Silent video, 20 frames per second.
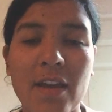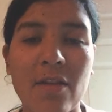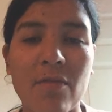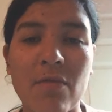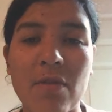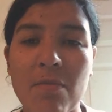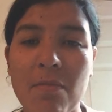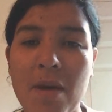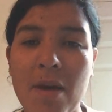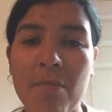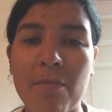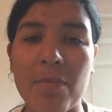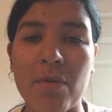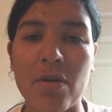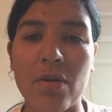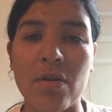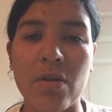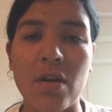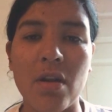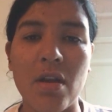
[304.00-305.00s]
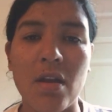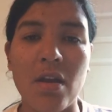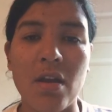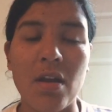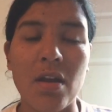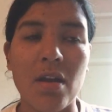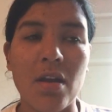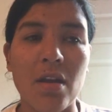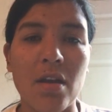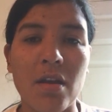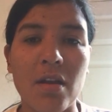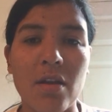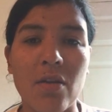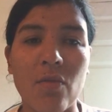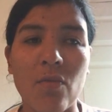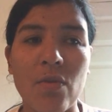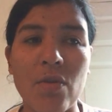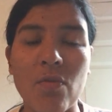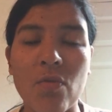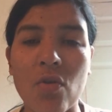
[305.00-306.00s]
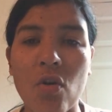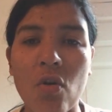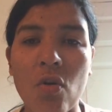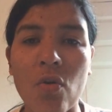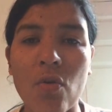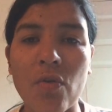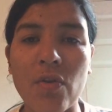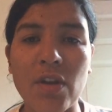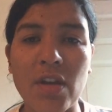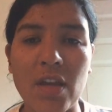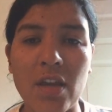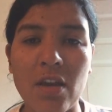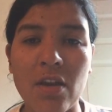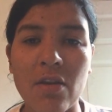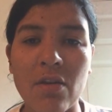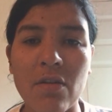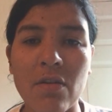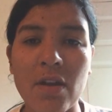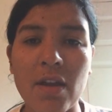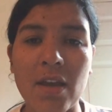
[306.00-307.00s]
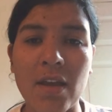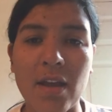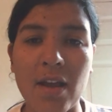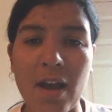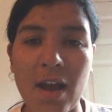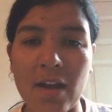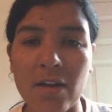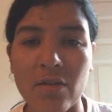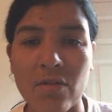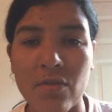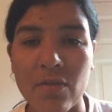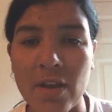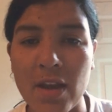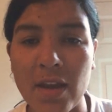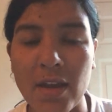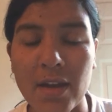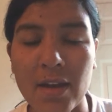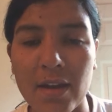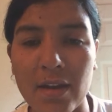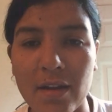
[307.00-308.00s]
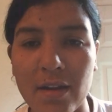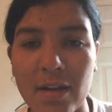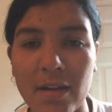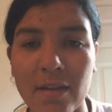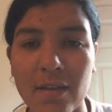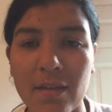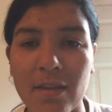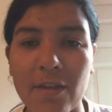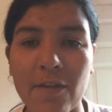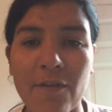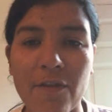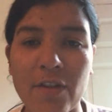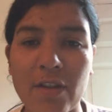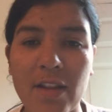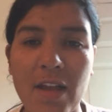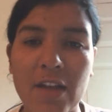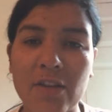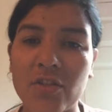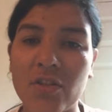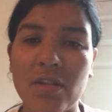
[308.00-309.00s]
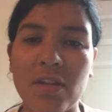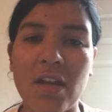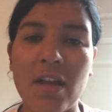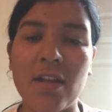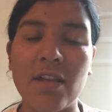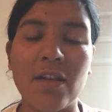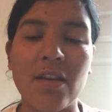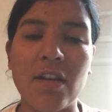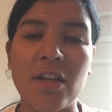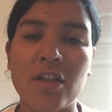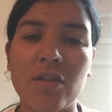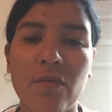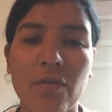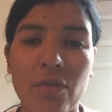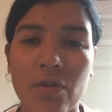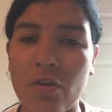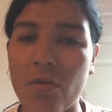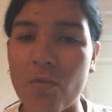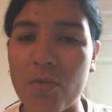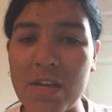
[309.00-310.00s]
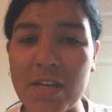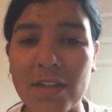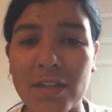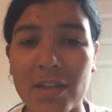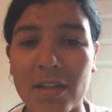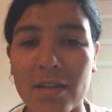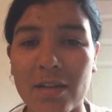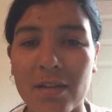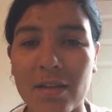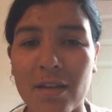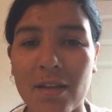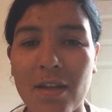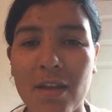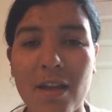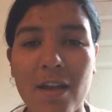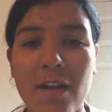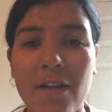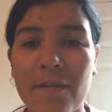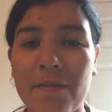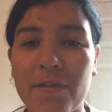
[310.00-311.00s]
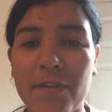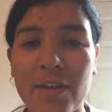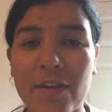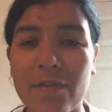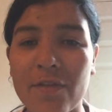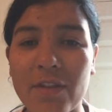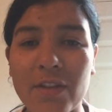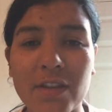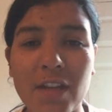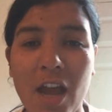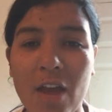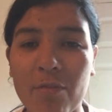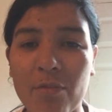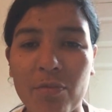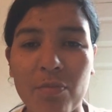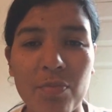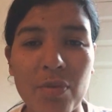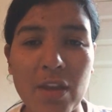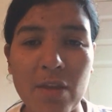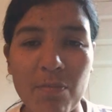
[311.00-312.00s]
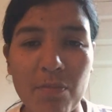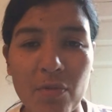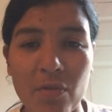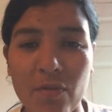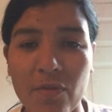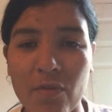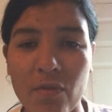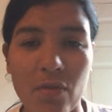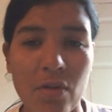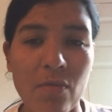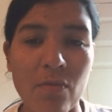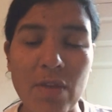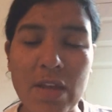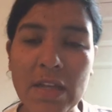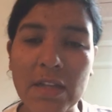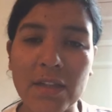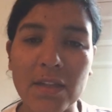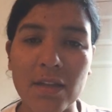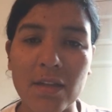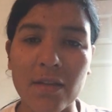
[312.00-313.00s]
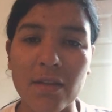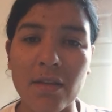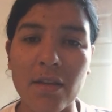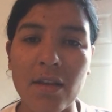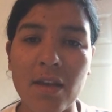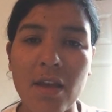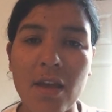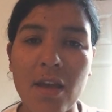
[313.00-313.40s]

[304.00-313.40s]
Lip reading: can remember, we were all here and God created different nationalities for a reason, different type of people for a reason.